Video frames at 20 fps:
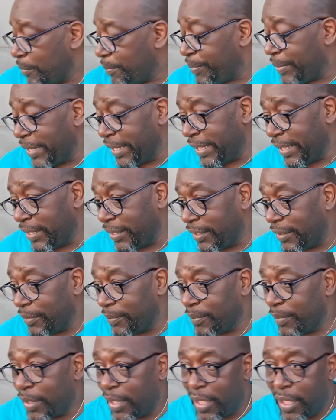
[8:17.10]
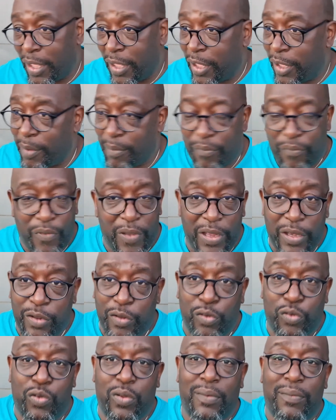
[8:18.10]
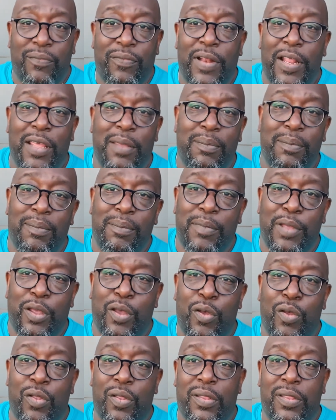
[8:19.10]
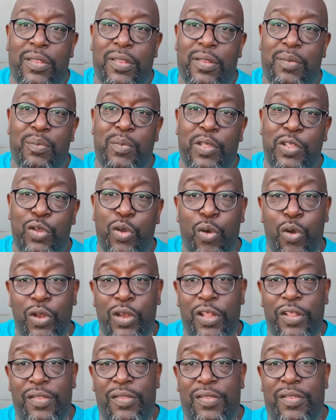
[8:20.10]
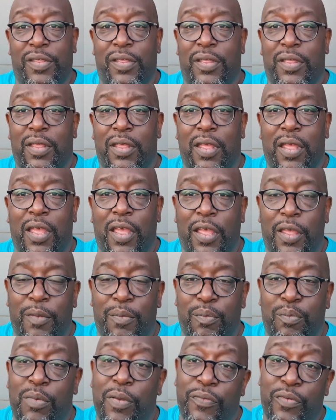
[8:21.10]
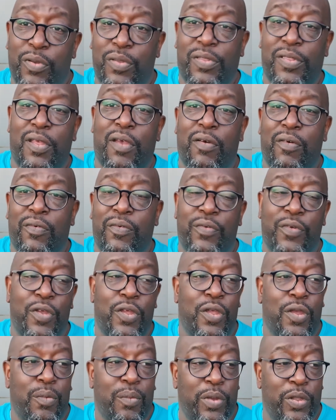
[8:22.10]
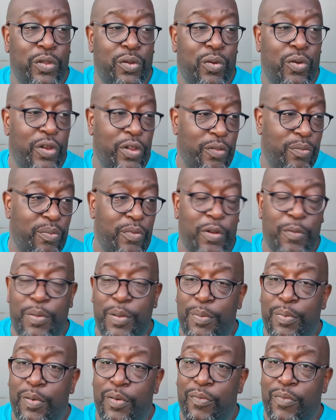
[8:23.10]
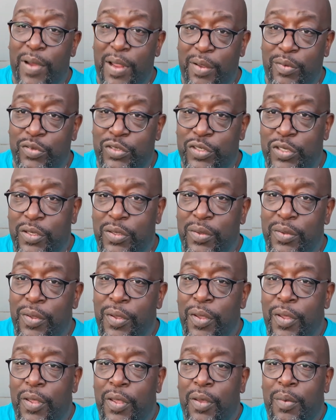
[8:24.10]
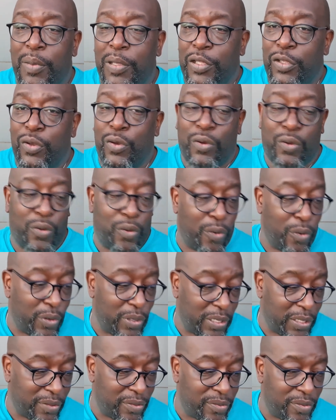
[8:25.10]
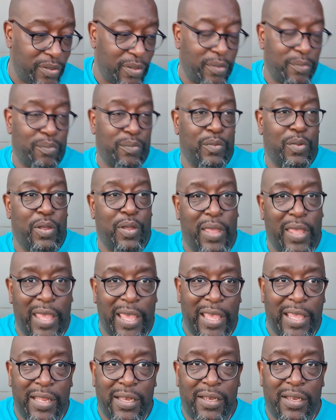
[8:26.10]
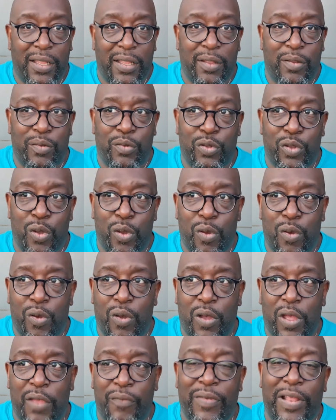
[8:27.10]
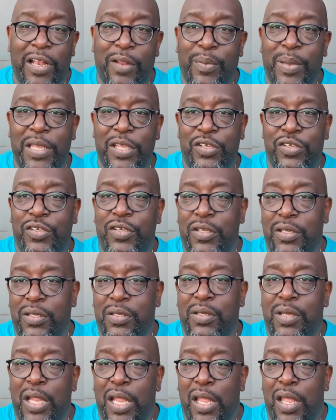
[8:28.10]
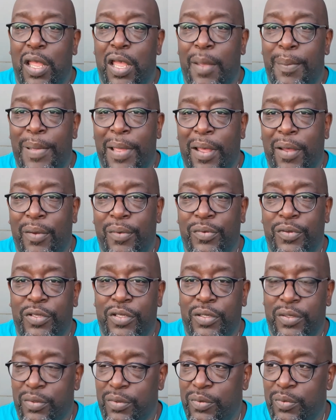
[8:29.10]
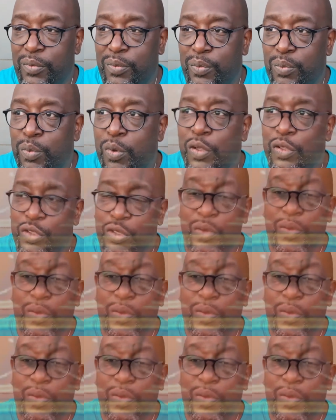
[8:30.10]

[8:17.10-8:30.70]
being finding your twin flame, because when you're honest with yourself, when you're honest with the people around you, when you're honest in your evaluation about what